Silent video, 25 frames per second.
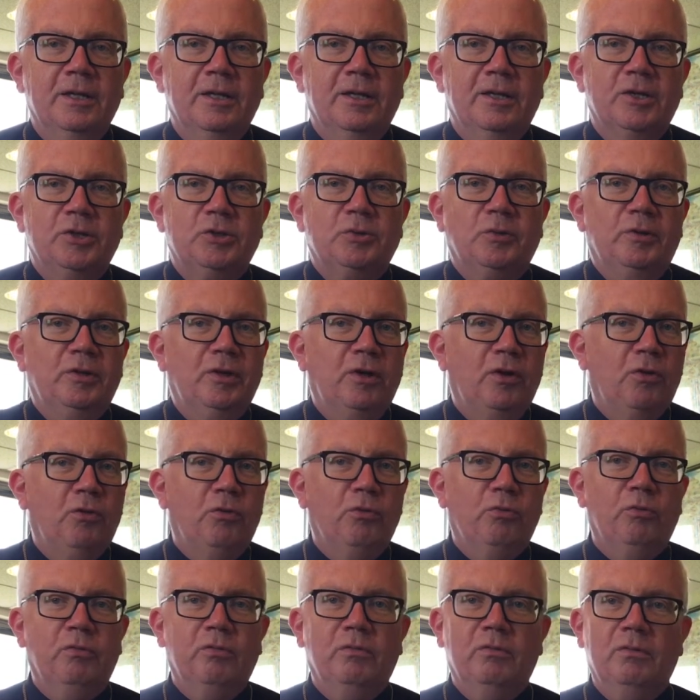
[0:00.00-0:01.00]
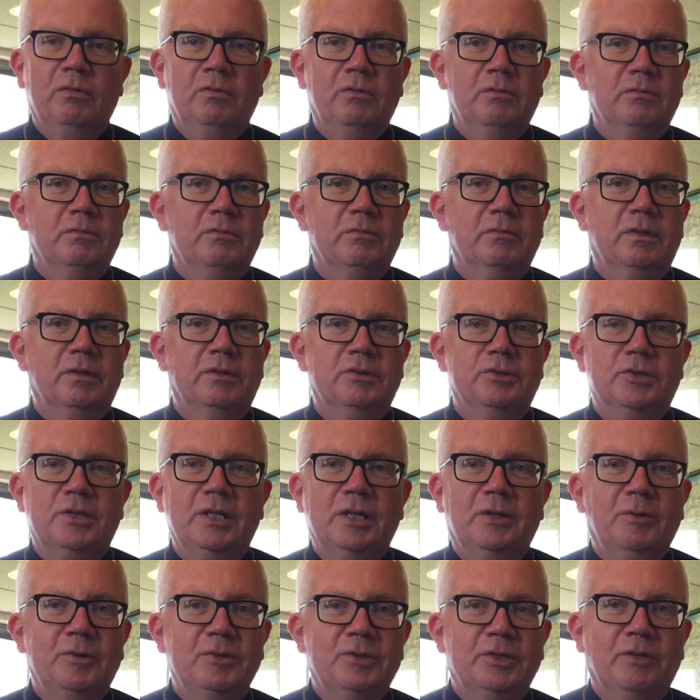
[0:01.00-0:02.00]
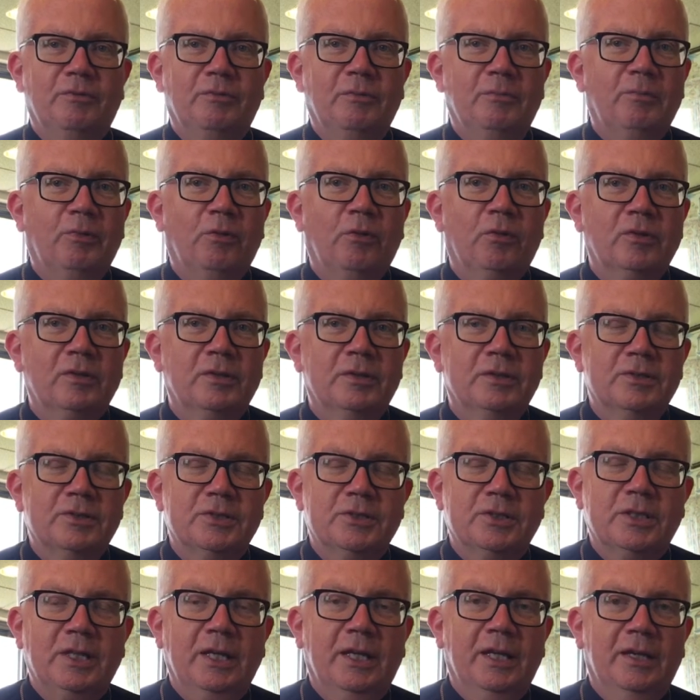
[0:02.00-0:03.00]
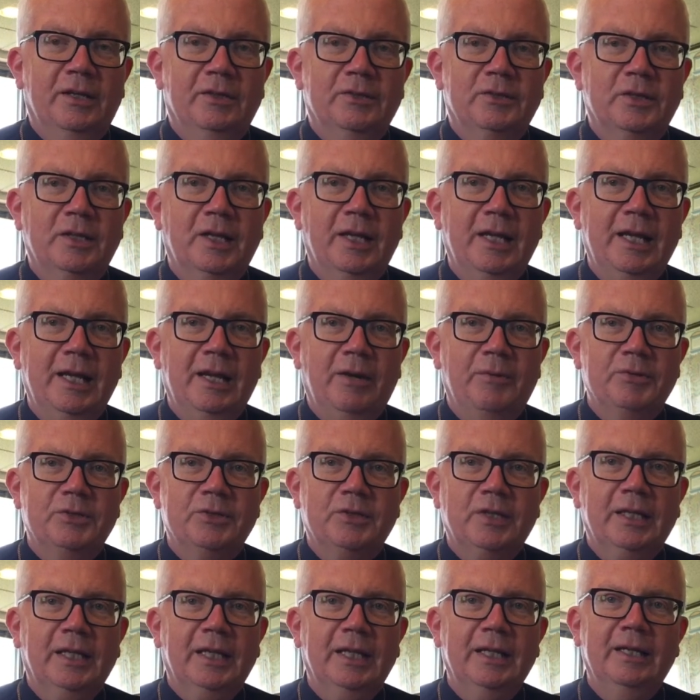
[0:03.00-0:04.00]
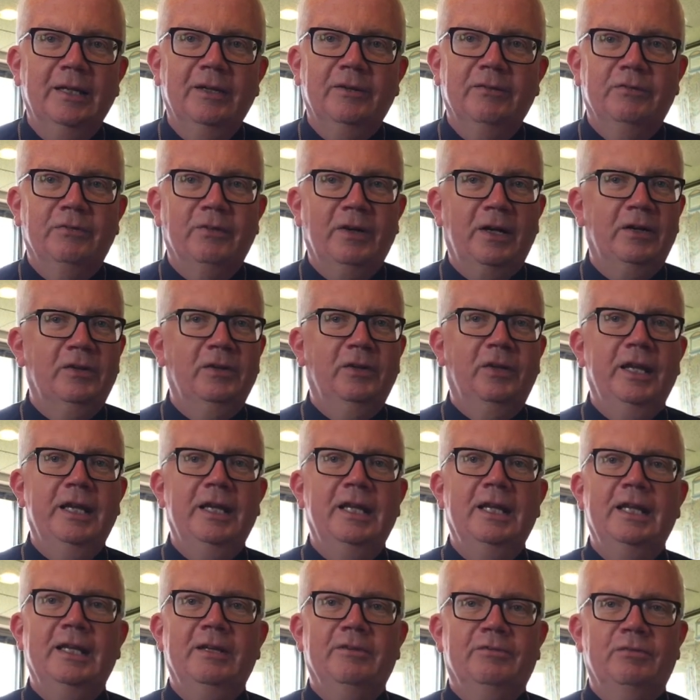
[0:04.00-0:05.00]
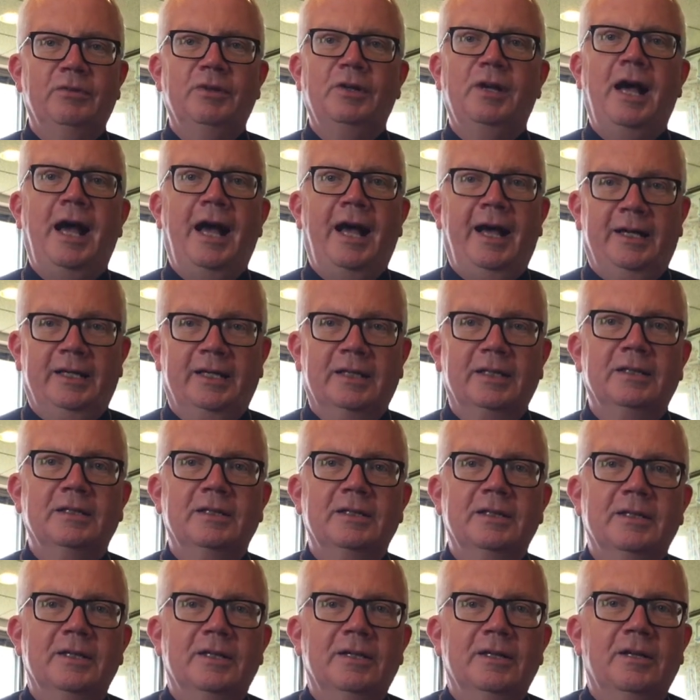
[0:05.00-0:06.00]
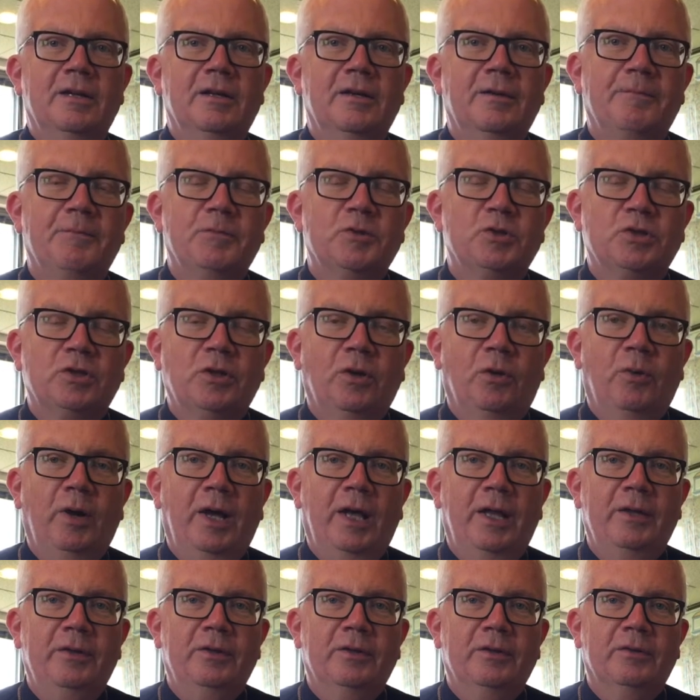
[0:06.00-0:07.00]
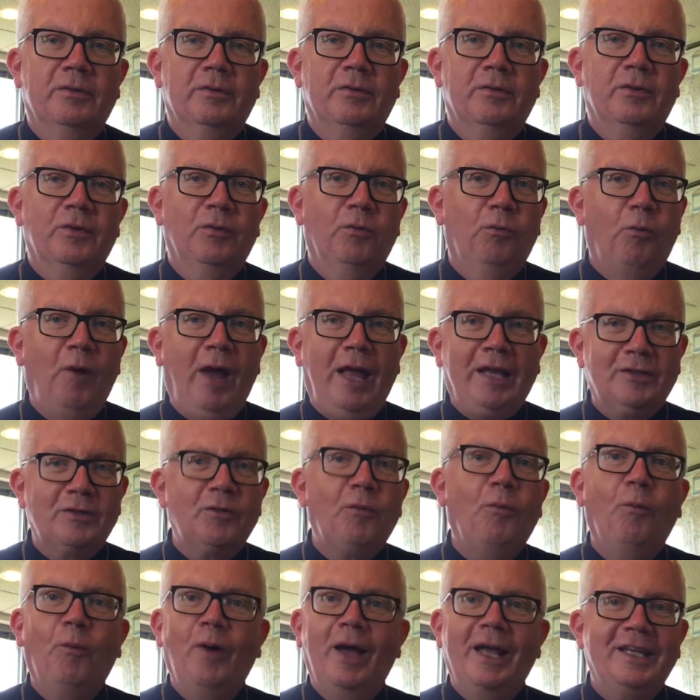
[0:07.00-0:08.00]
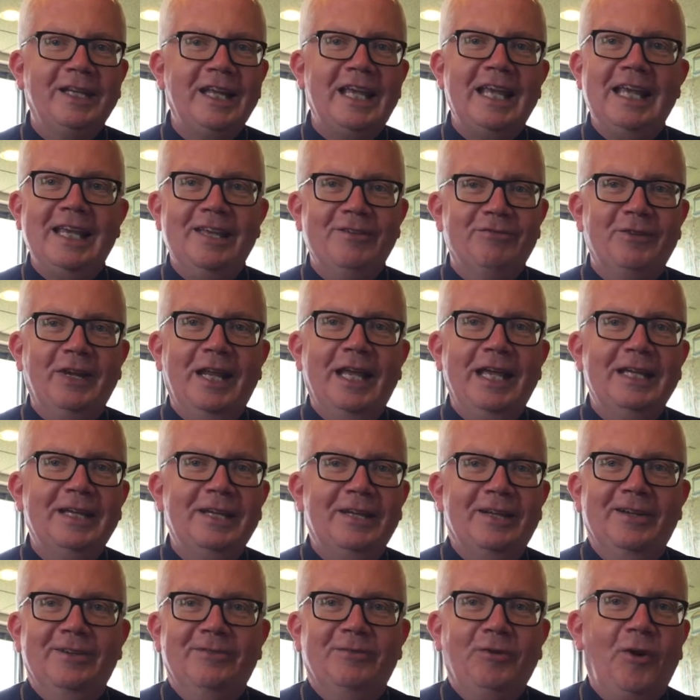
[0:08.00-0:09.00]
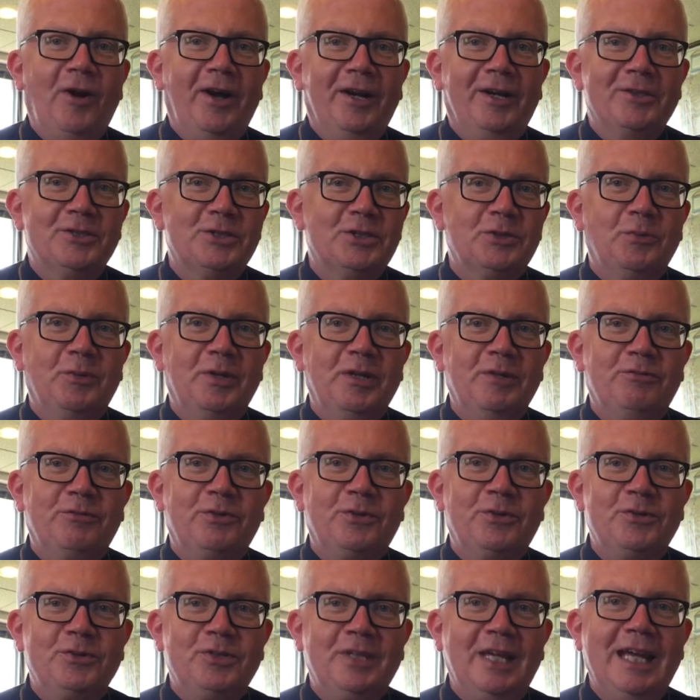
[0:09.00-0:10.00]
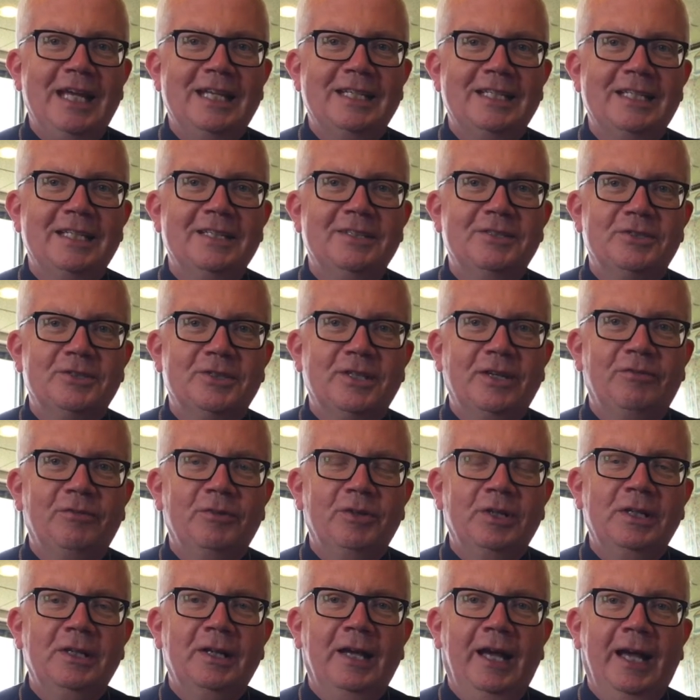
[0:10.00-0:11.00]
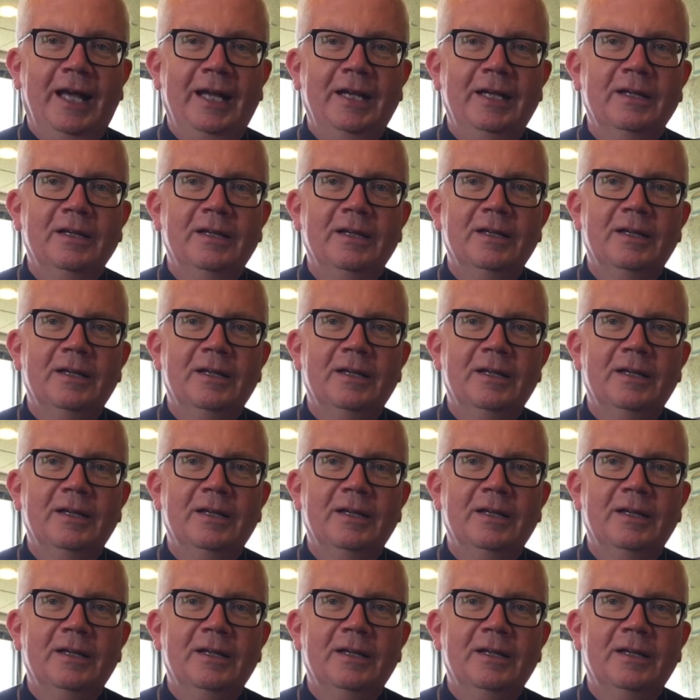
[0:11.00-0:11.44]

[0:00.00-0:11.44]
So, no sequence of importance. Uh, today I was thinking of Our Lady of Knock. So, on the wet, wet evening of August 21st, 1879,